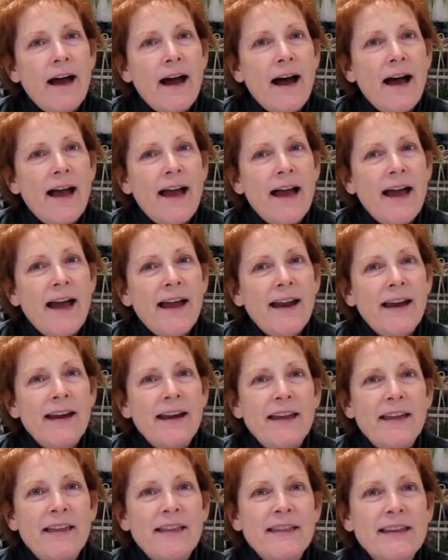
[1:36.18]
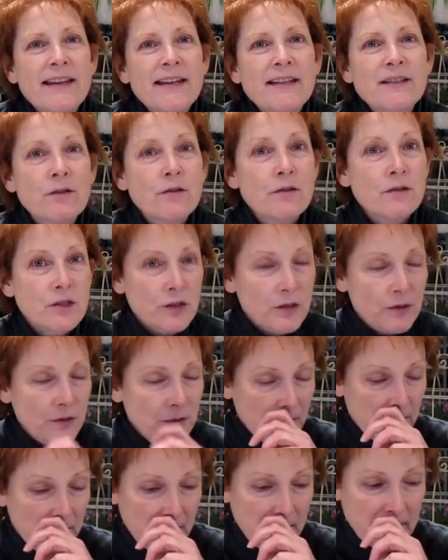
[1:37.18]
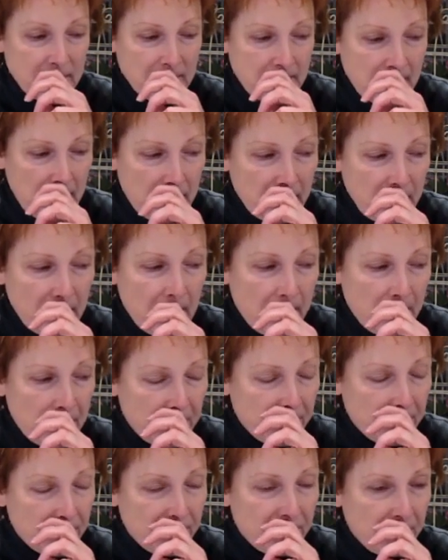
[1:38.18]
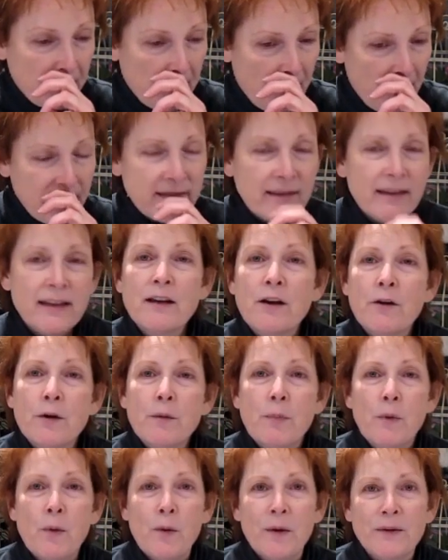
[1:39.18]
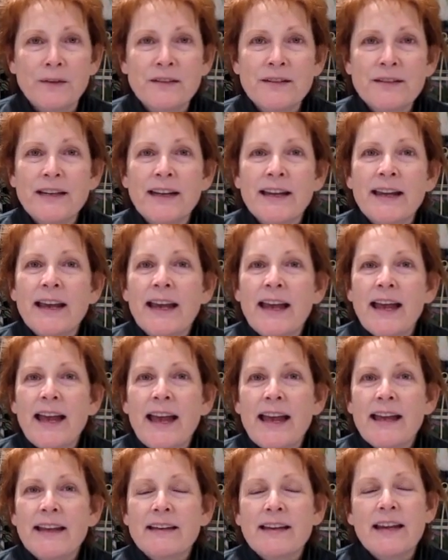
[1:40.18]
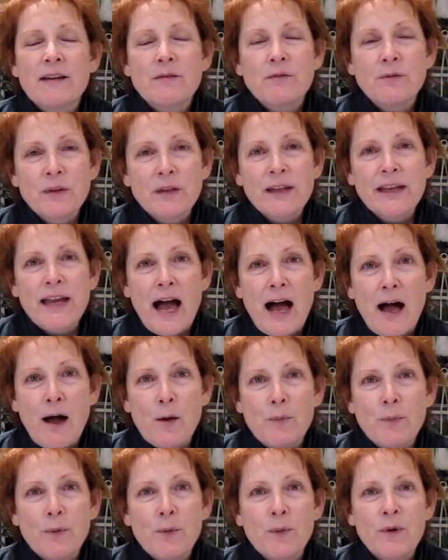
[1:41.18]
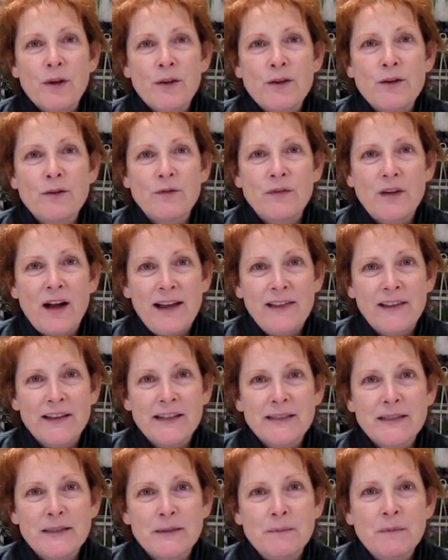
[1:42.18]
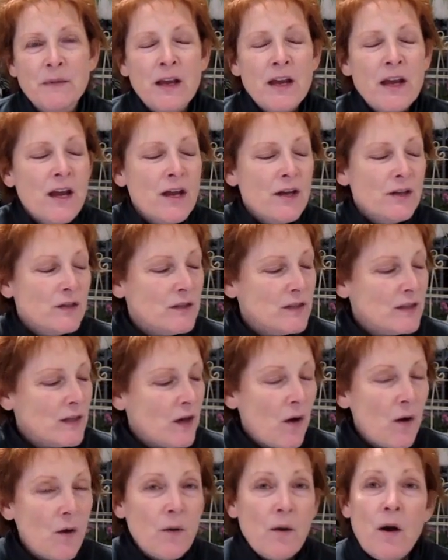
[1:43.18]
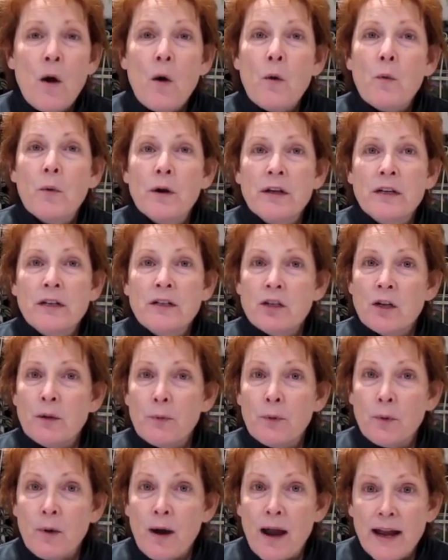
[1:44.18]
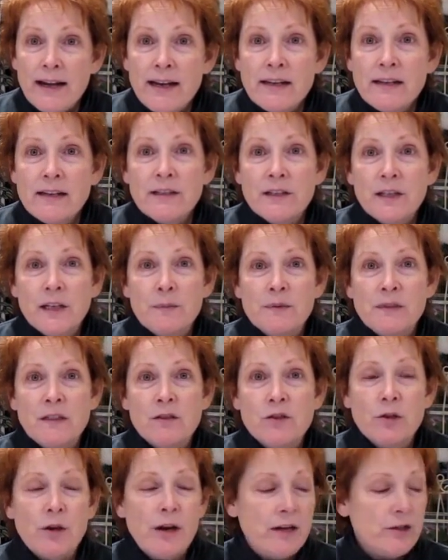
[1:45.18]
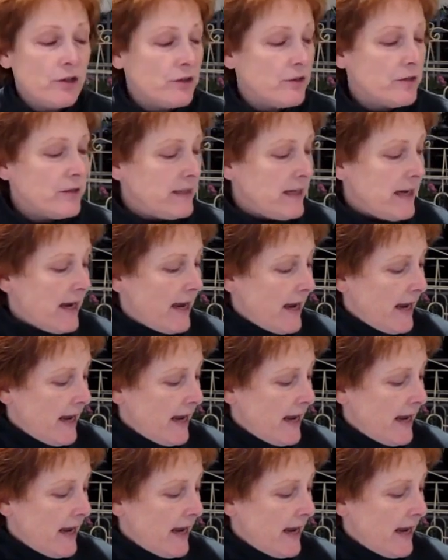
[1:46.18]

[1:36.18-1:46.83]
And these are two things that um, I think are important and can really help with your violets. So we're going to jump right into tips and treasures.